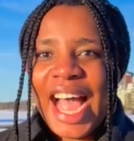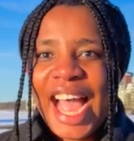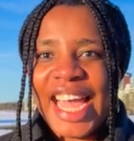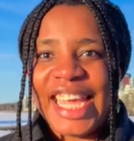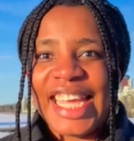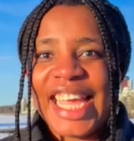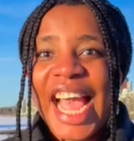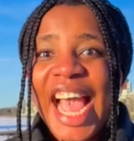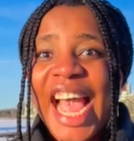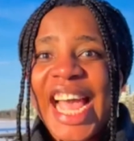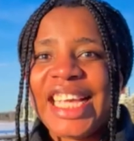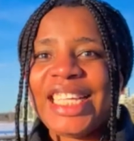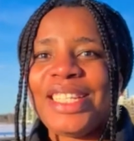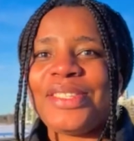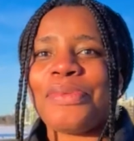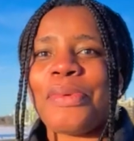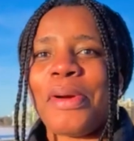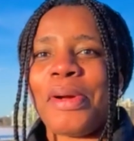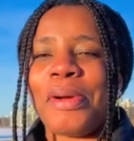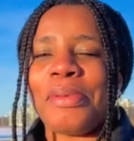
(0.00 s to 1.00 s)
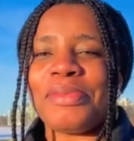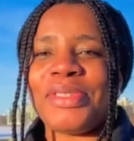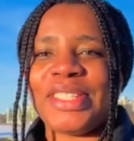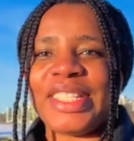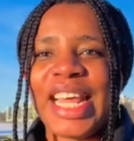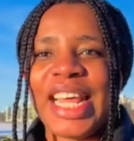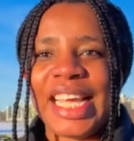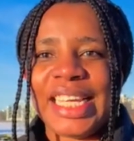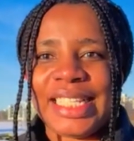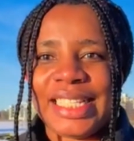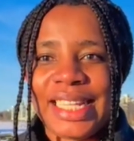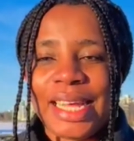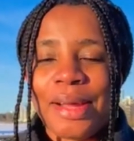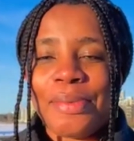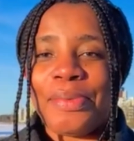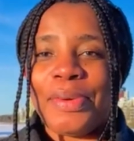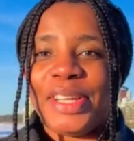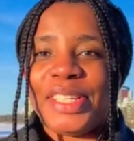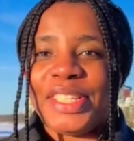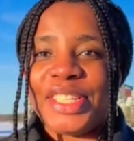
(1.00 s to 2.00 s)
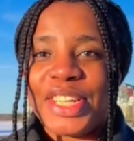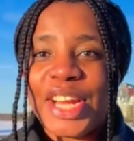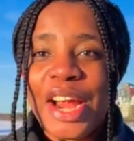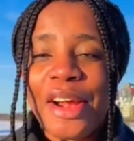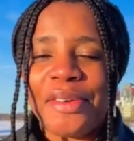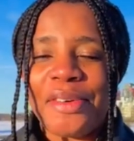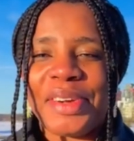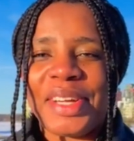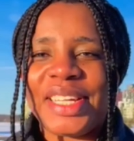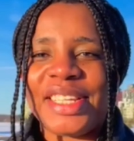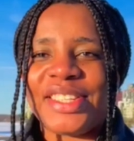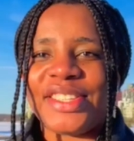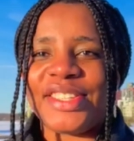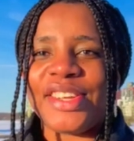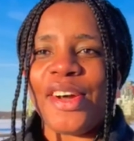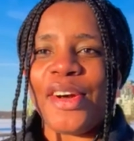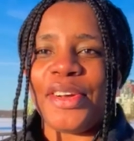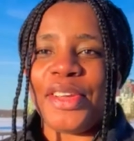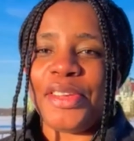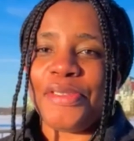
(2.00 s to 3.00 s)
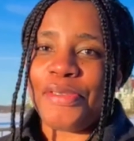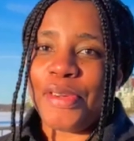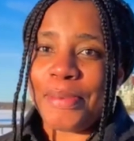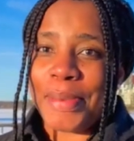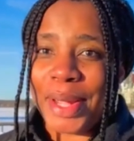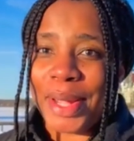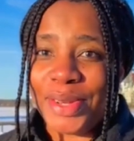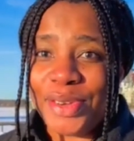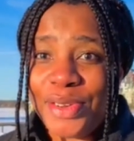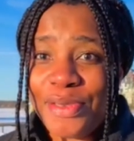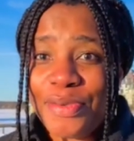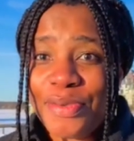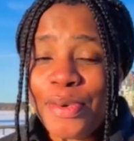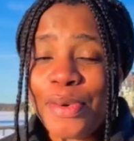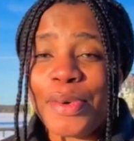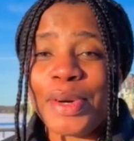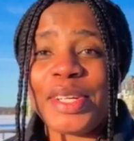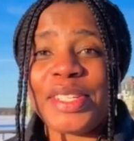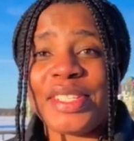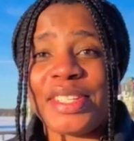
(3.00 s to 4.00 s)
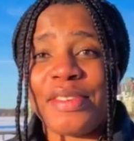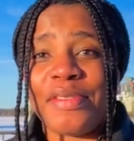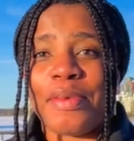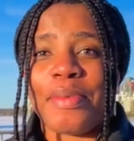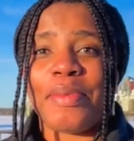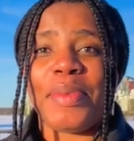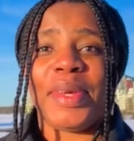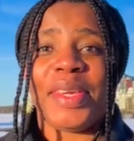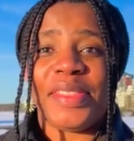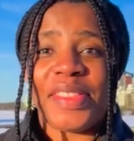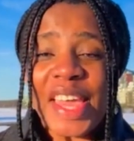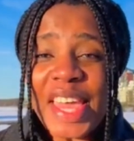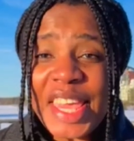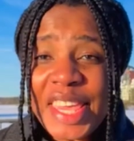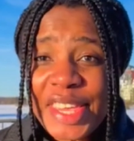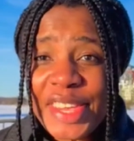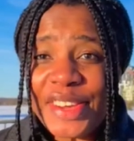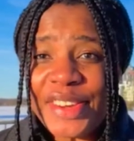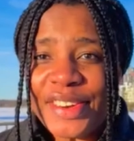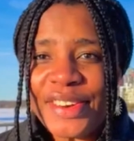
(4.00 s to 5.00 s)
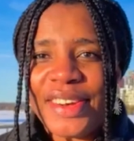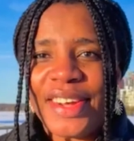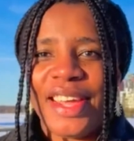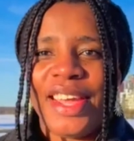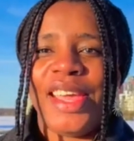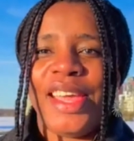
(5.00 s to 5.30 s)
Hi guys, welcome to Next Step with Cherry. So if you're my new viewer, I want to say a very big thank you.